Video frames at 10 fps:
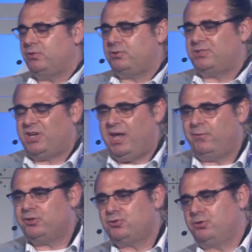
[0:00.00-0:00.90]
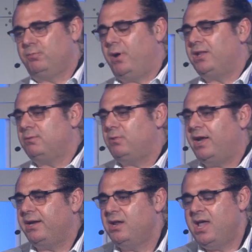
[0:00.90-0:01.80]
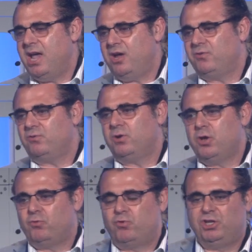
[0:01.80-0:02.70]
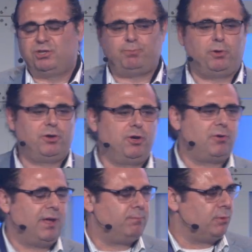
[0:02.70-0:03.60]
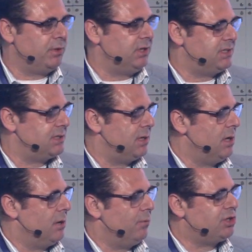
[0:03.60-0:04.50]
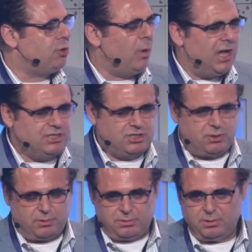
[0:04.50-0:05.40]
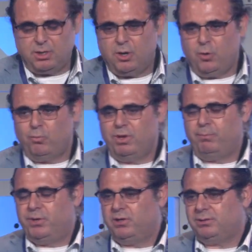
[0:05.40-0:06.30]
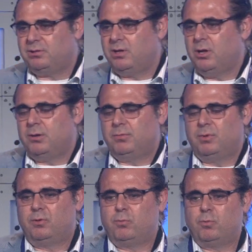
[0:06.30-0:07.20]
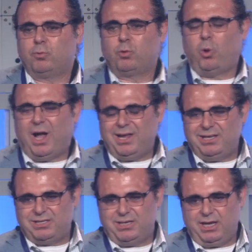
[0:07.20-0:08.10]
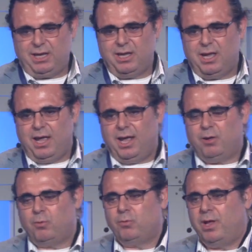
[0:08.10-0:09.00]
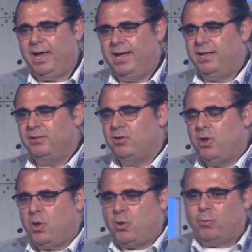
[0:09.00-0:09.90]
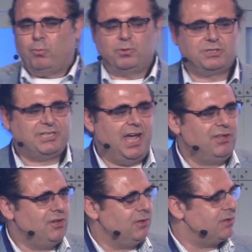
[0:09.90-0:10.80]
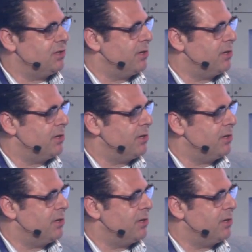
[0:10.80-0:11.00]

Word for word: savings to the bottom line and redeploy your employees. With KuantSol, we build quality and standard